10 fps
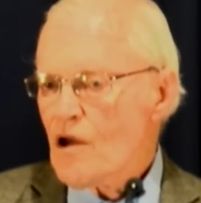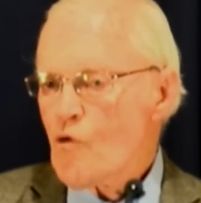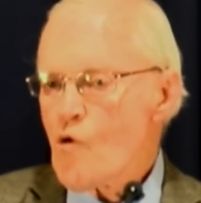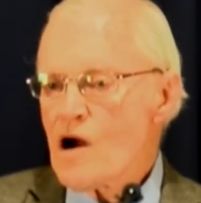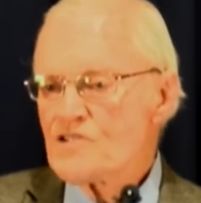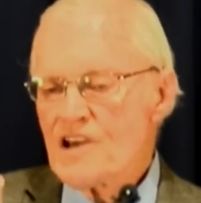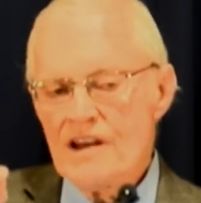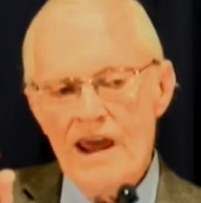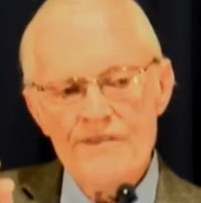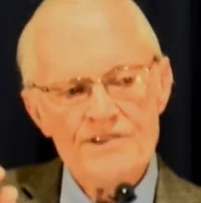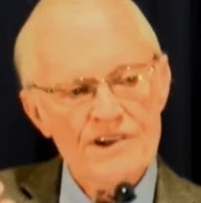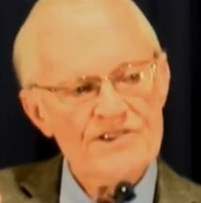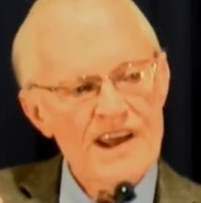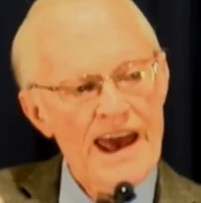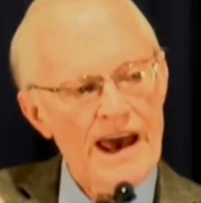once he left his
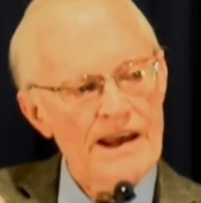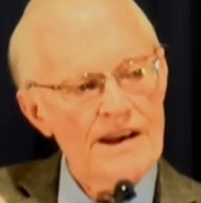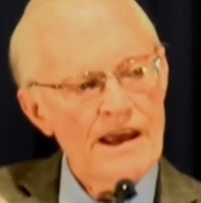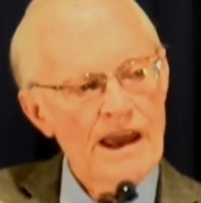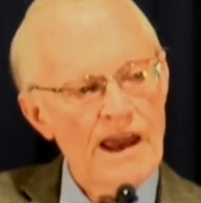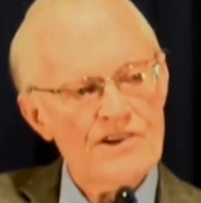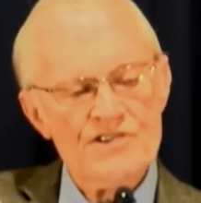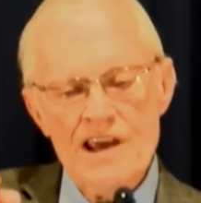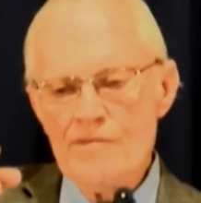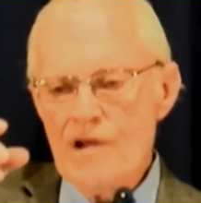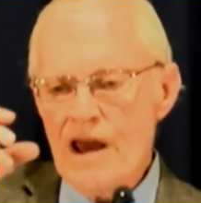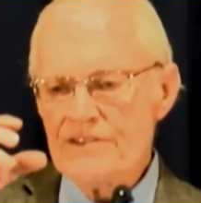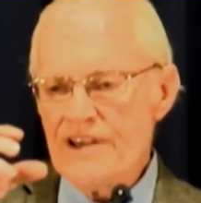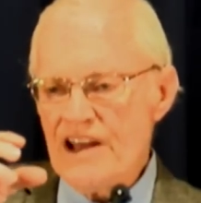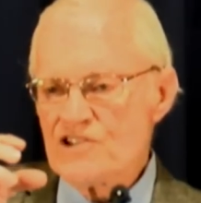dad, it seemed
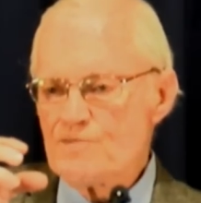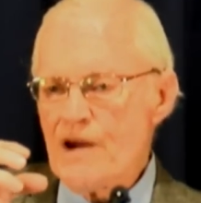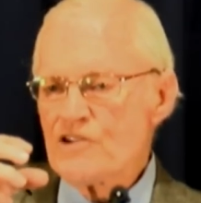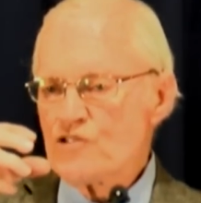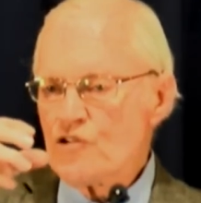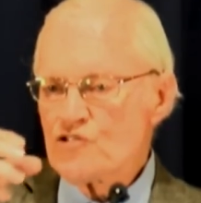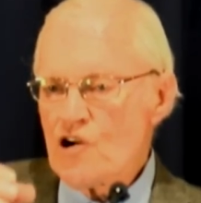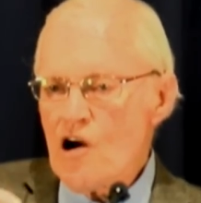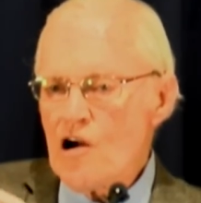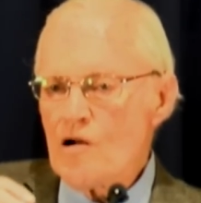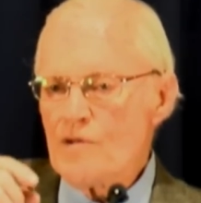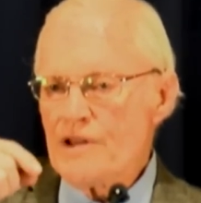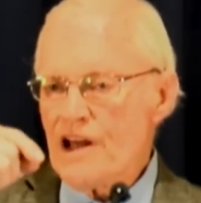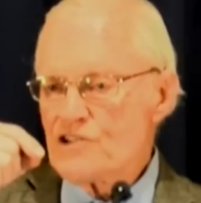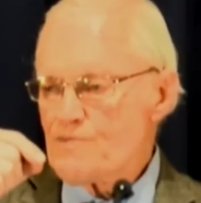like that special charm and
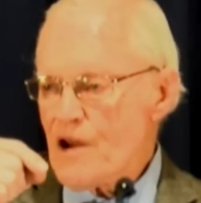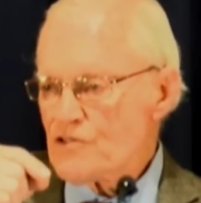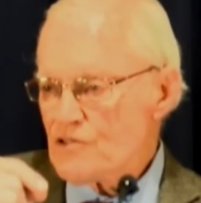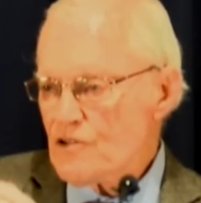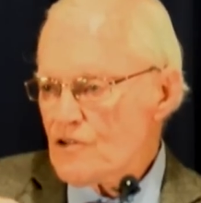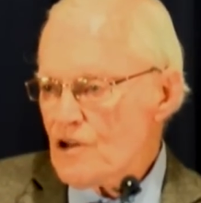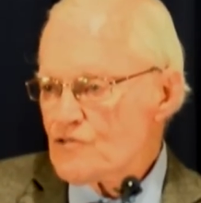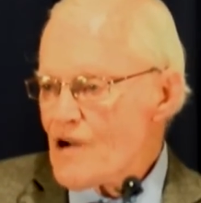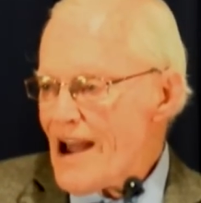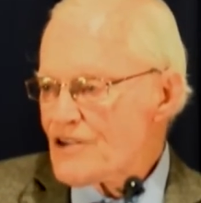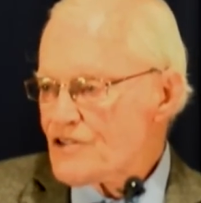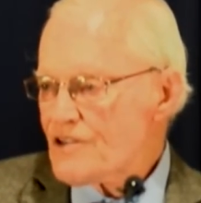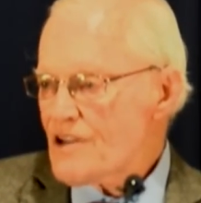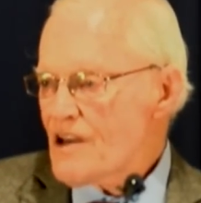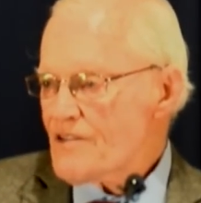that special
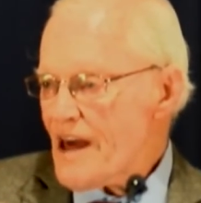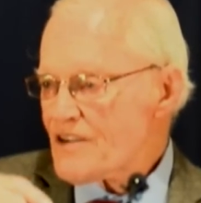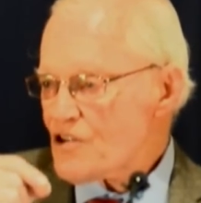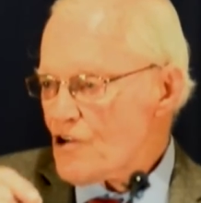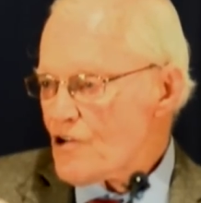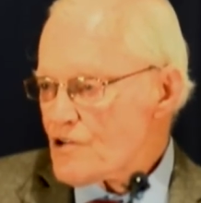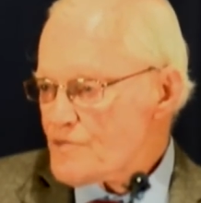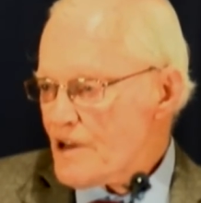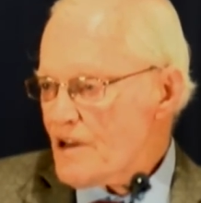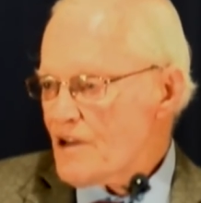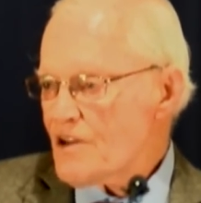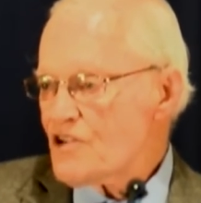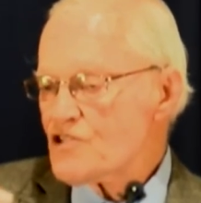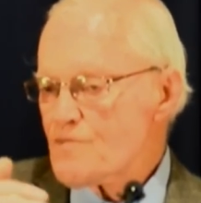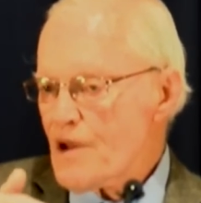attraction, that charisma
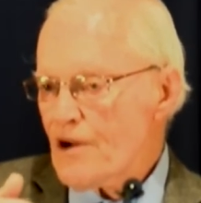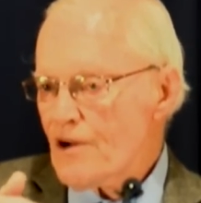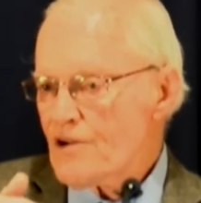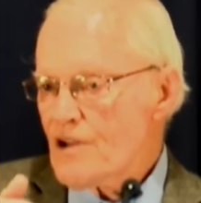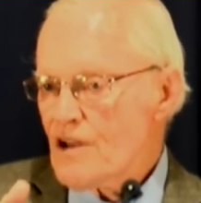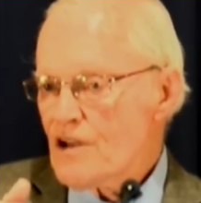disappeared.